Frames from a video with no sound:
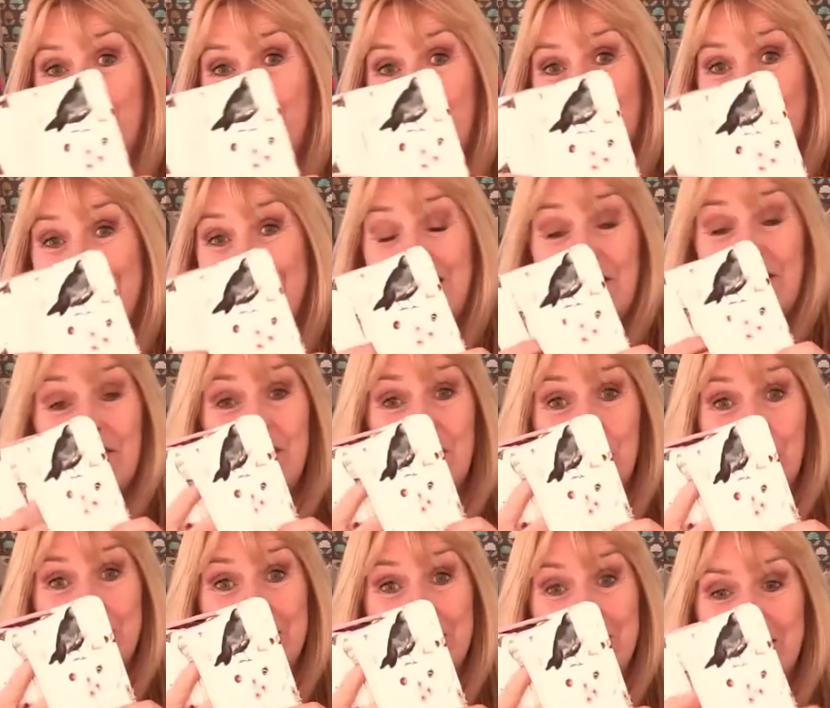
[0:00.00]
on the front. It's ever
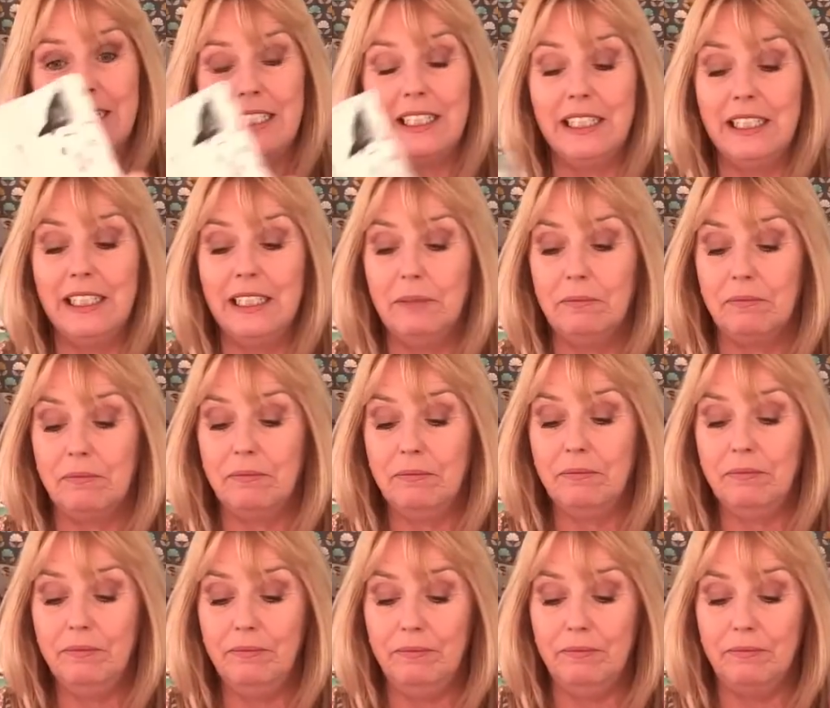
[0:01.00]
so easy.
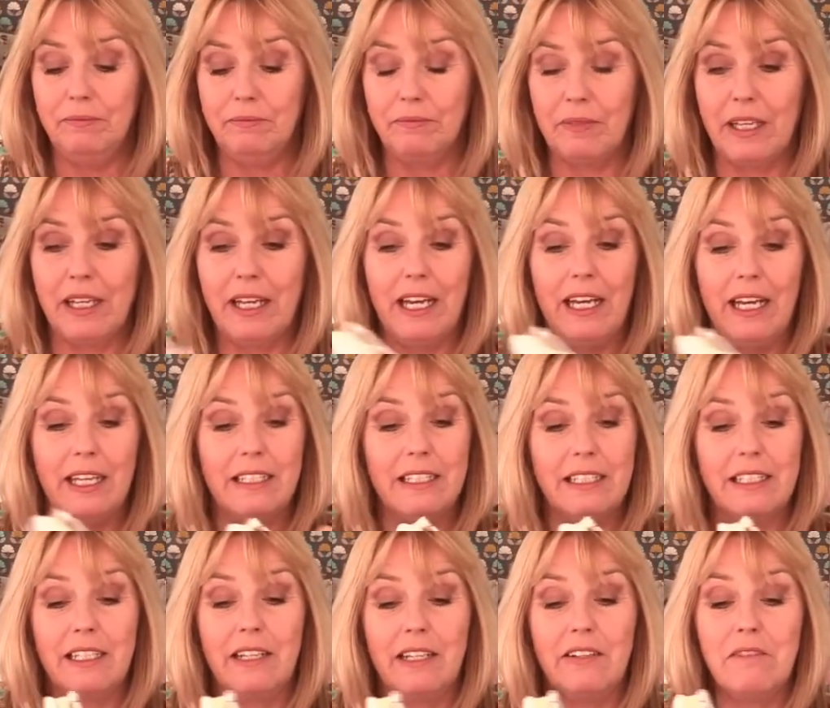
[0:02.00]
And
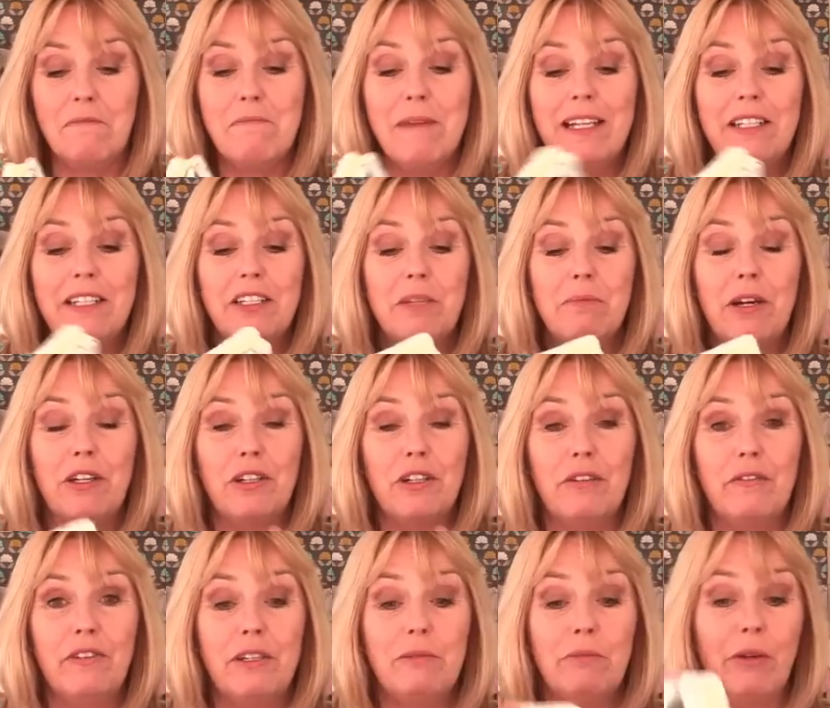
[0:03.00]
it's kind of made to measure
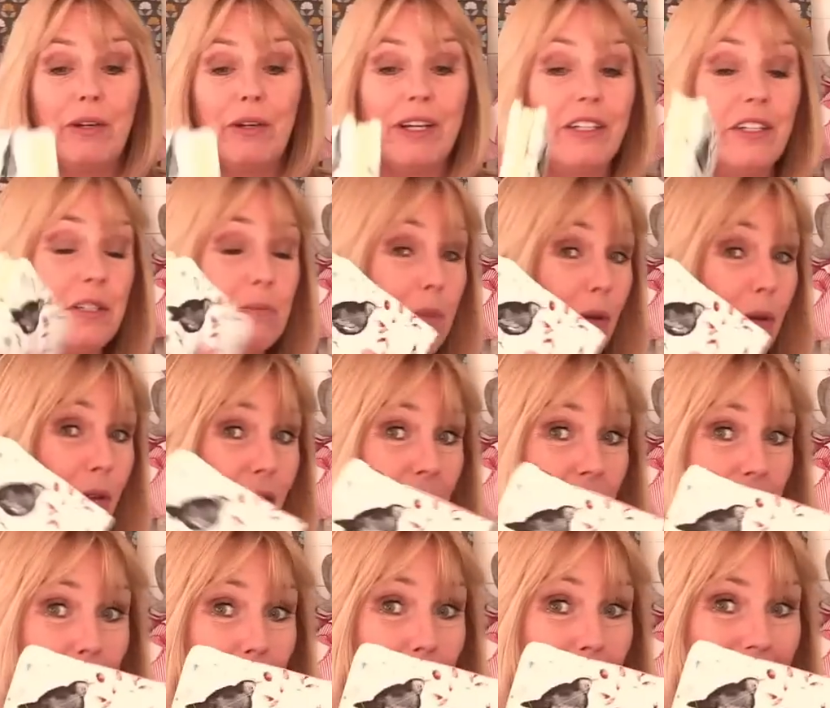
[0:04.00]
for your book. It does button
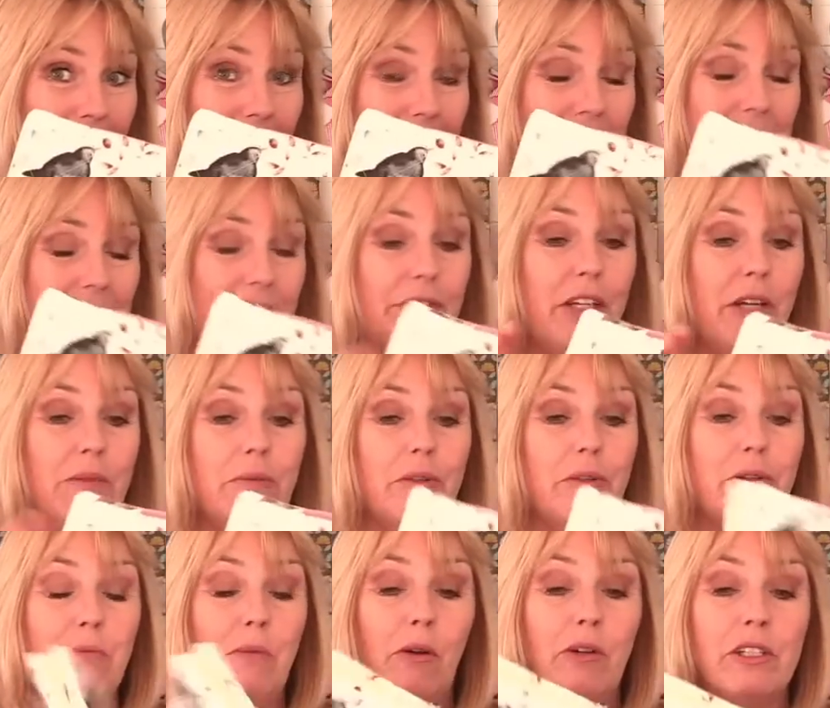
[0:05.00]
at the back. If you don't
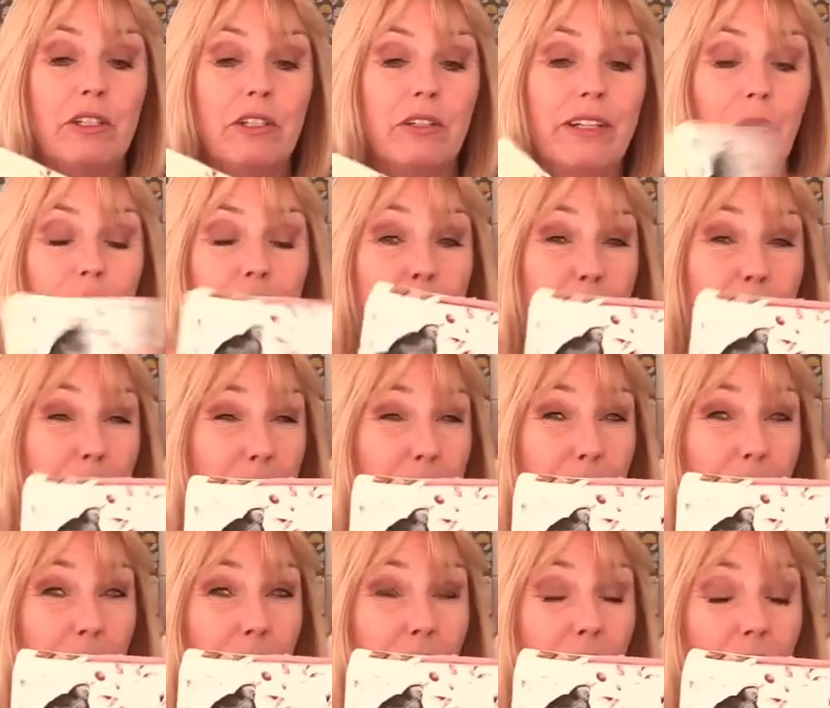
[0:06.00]
put the pocket on it, I would have put the
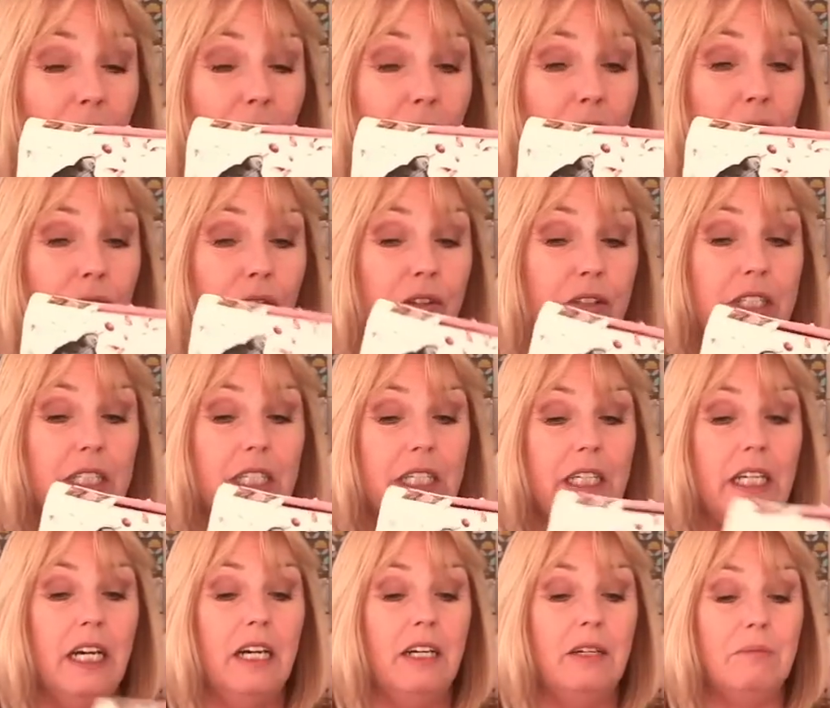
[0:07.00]
button on, on the front.
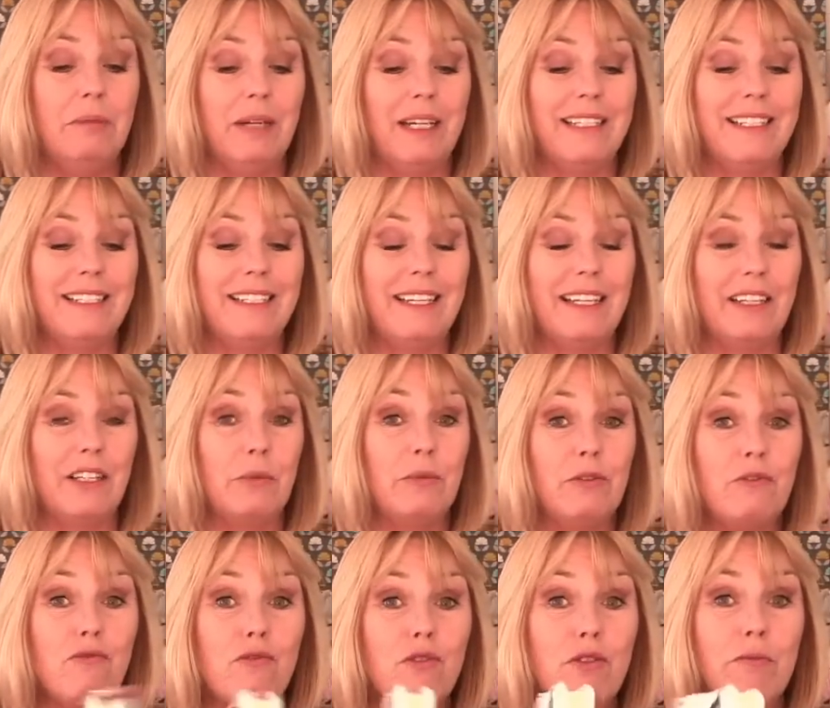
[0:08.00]
Um, but I didn't think there
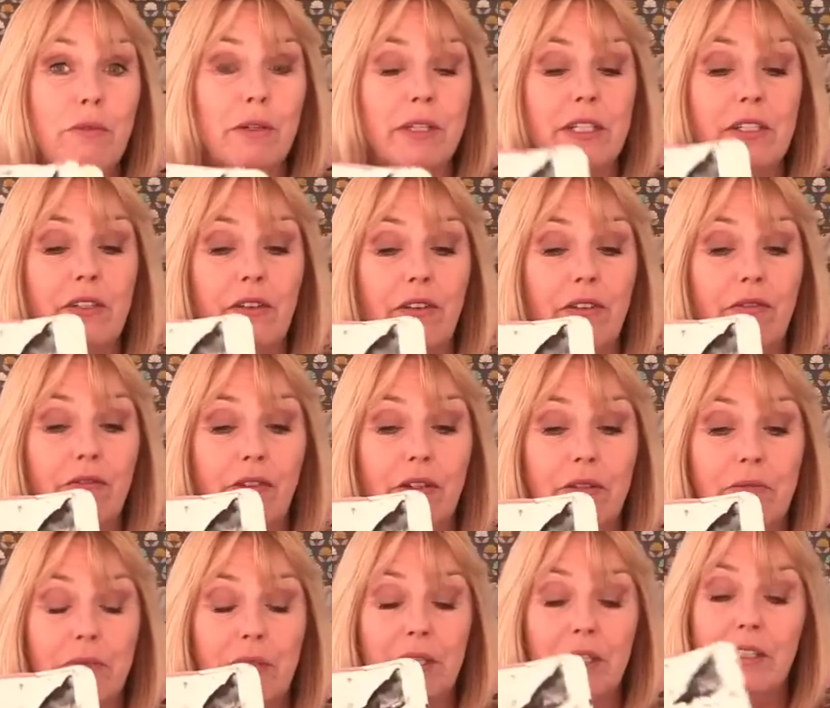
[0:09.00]
was room on it on the
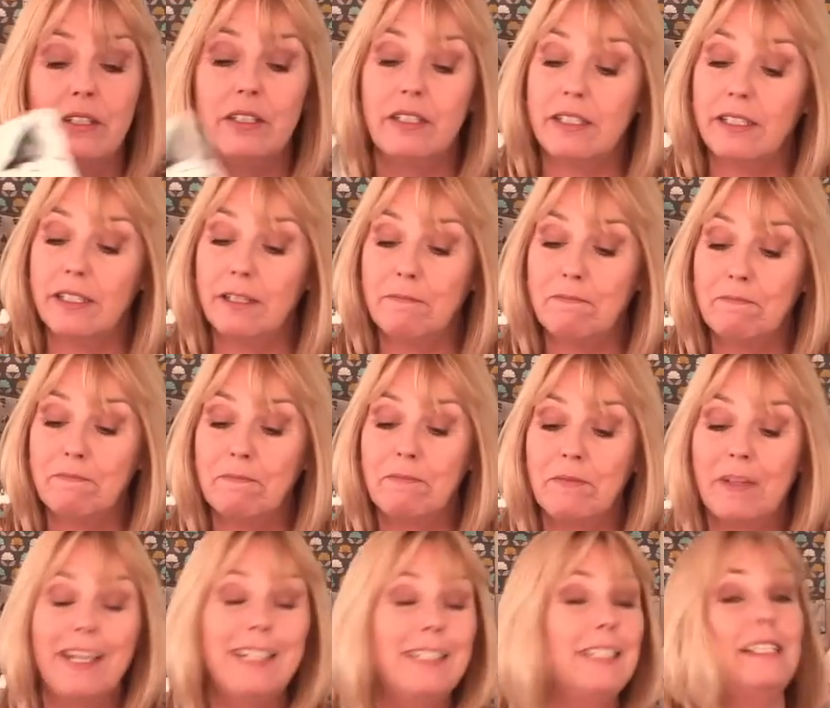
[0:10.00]
front because um,
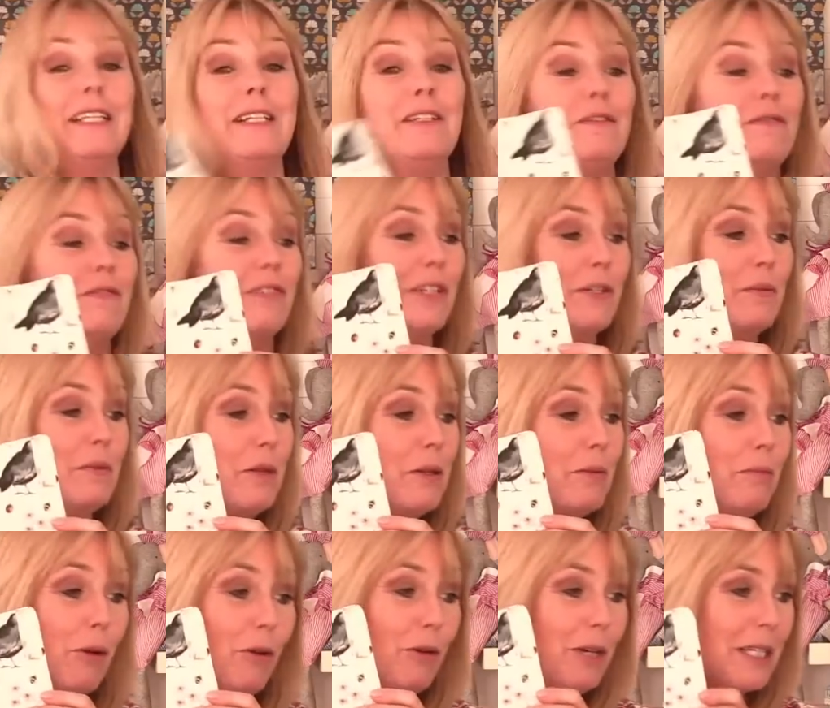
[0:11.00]
it'd interfere with
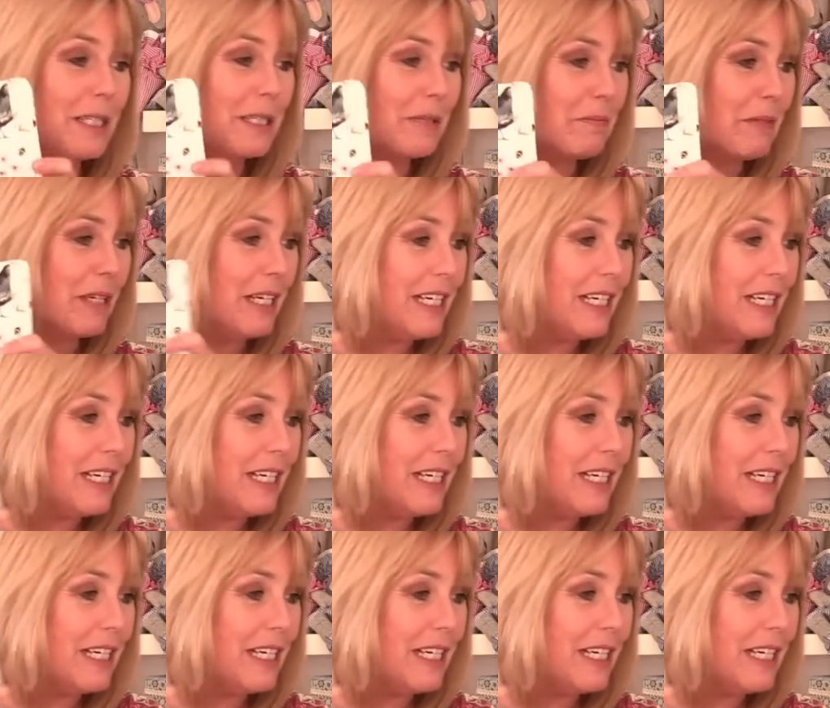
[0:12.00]
the pocket.